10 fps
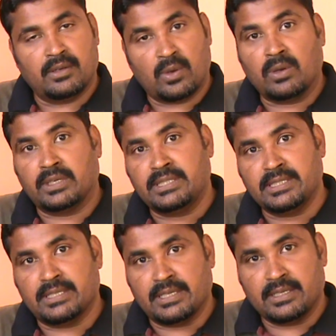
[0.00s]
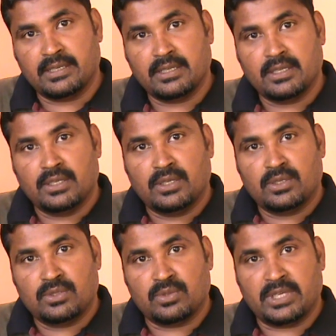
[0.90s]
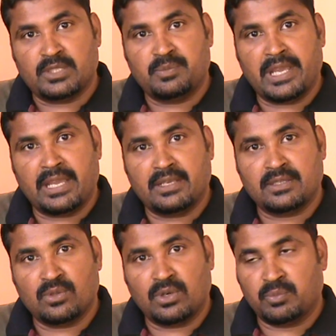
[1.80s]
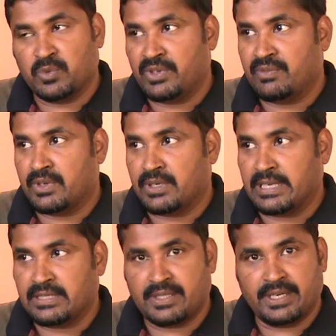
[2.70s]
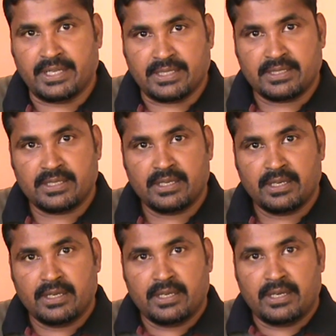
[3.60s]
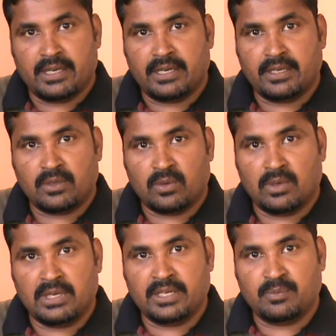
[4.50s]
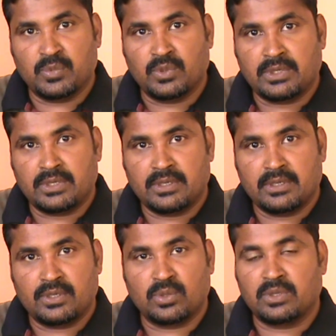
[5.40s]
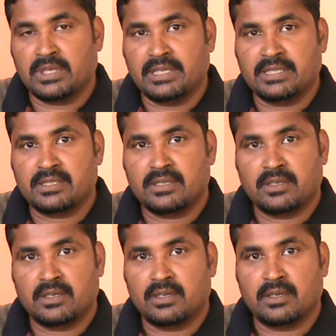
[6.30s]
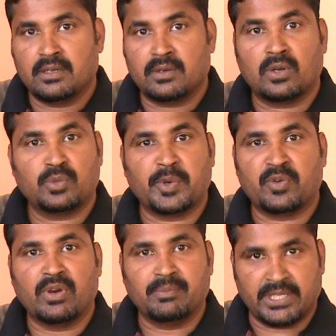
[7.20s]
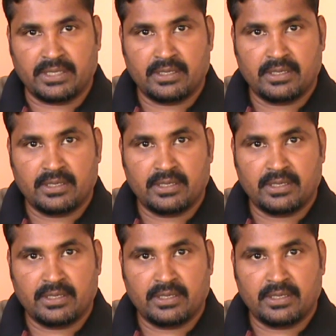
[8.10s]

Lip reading: wrong decision. So SBI is not moving for next 3 days and call and put total is not performing,